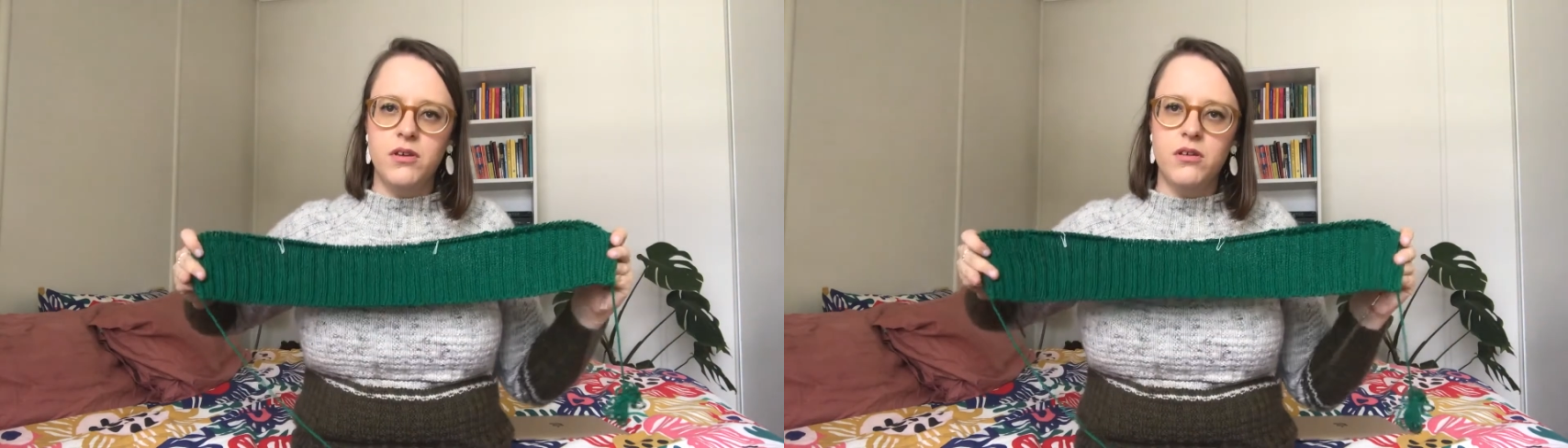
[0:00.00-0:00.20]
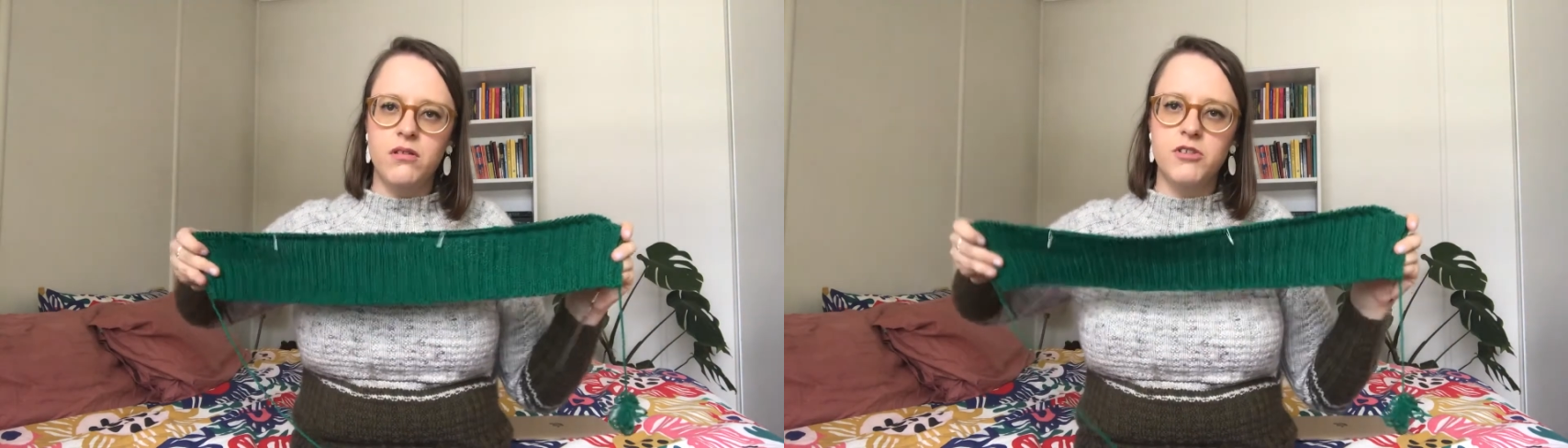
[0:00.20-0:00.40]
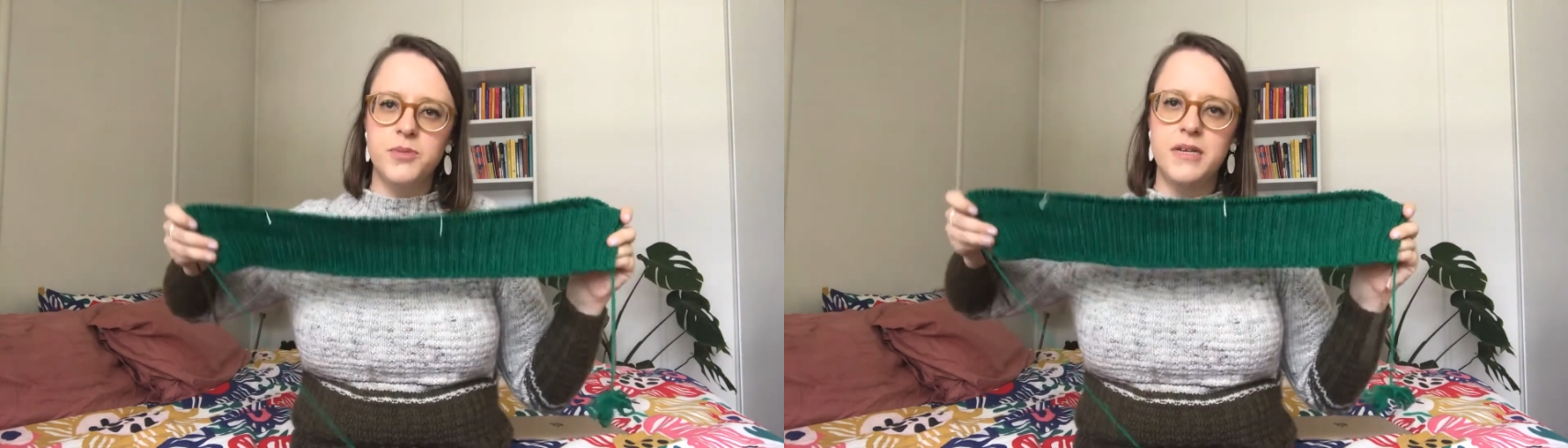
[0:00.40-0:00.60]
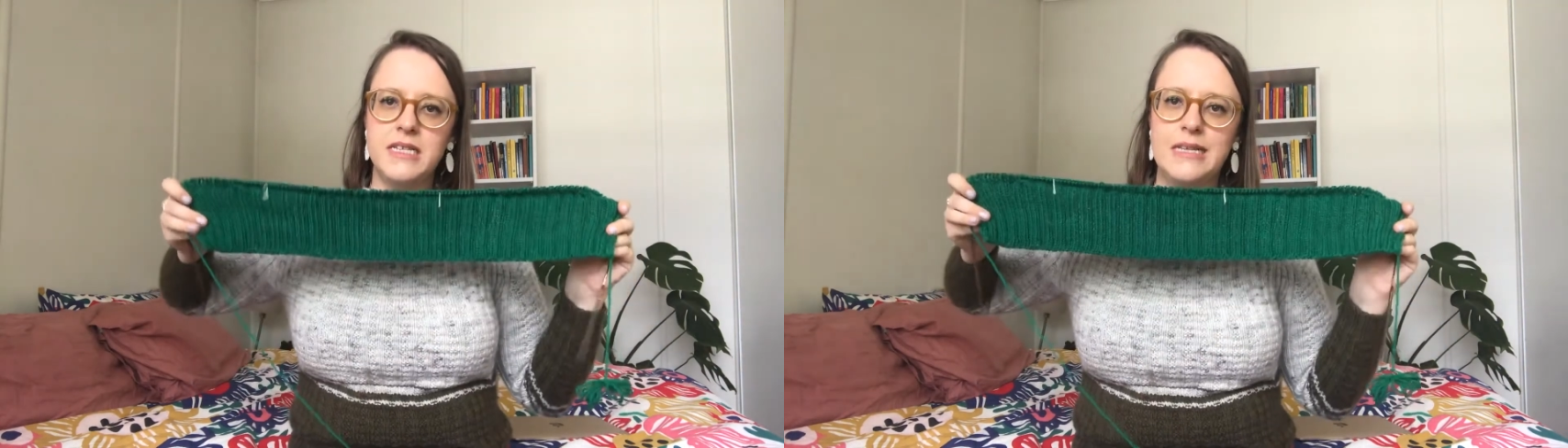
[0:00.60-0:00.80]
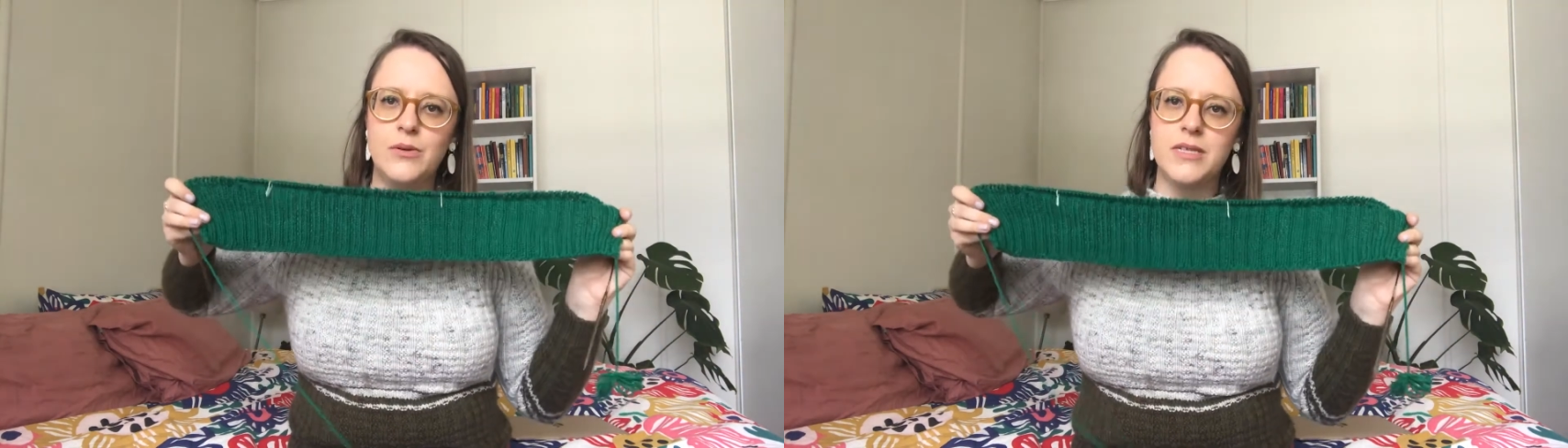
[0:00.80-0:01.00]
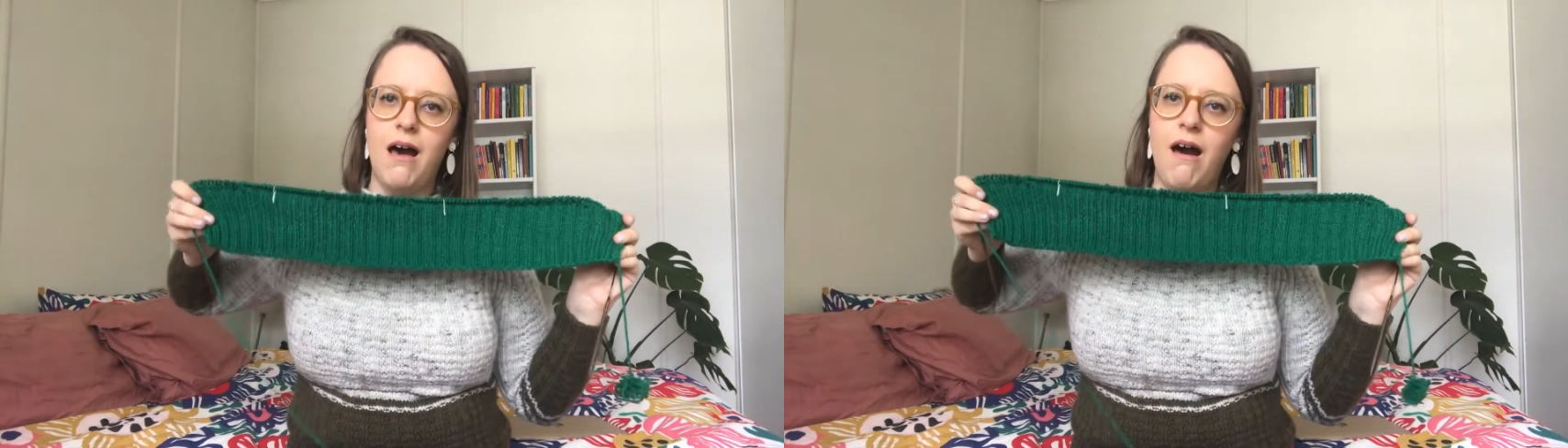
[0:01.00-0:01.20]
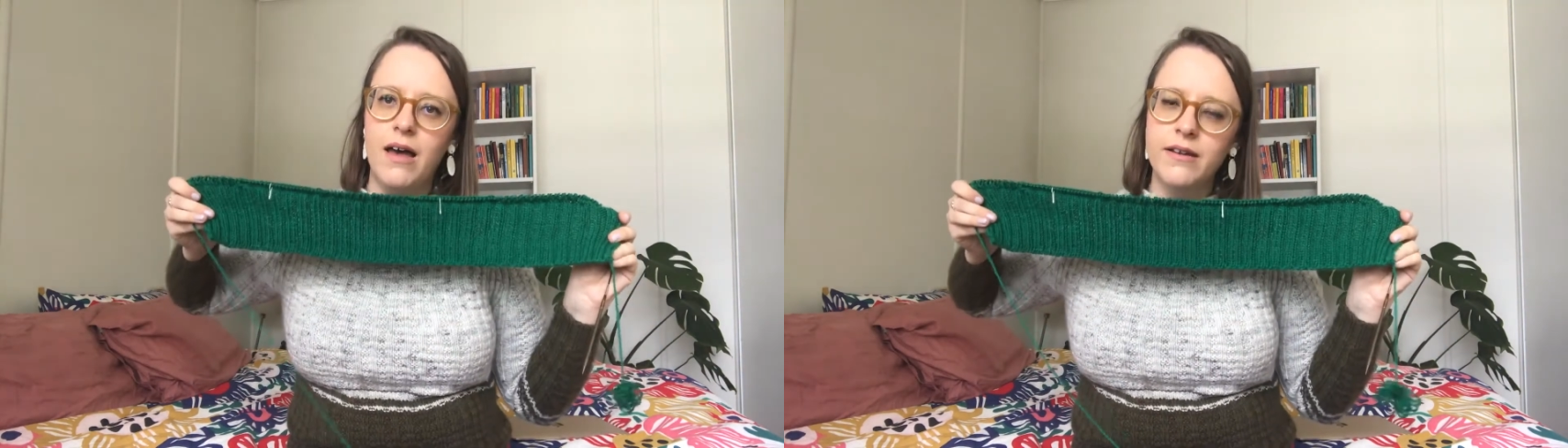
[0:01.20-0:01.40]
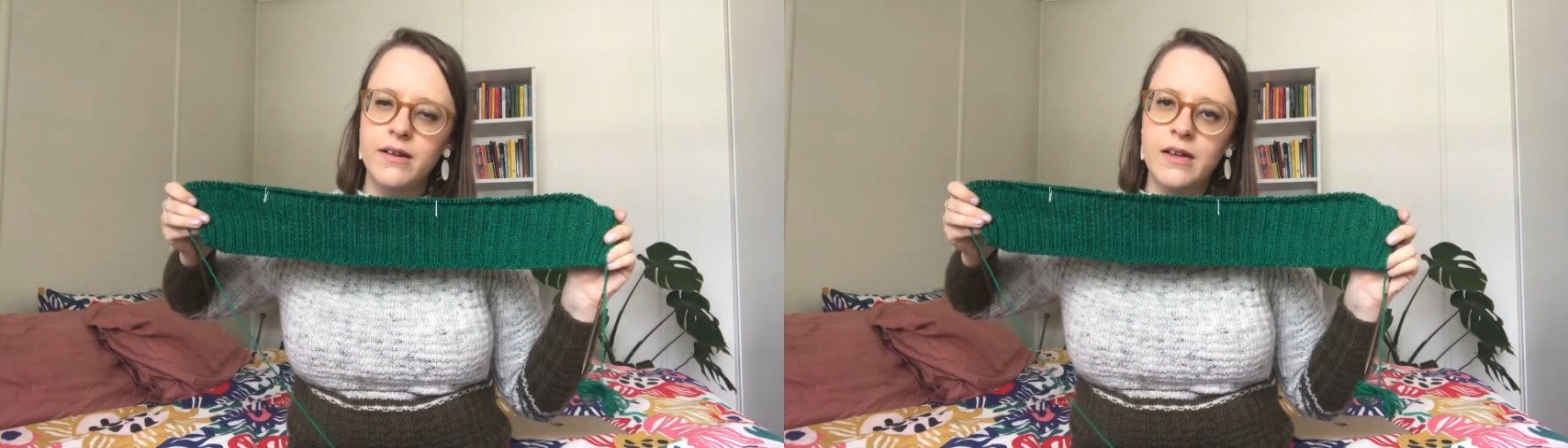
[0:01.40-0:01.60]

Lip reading: you just because it looks hard.